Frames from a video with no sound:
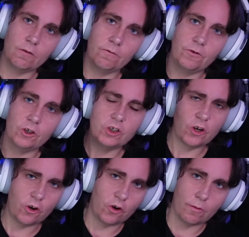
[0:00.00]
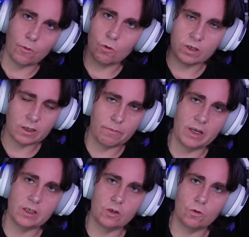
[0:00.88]
for term or
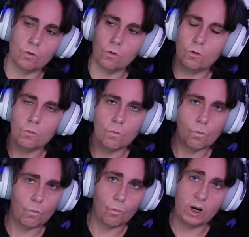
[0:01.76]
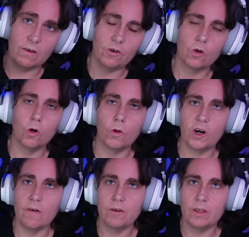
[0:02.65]
semester or whatever you call it
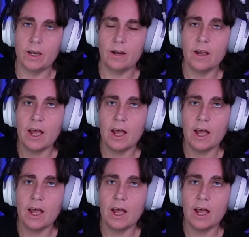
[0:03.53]
over there.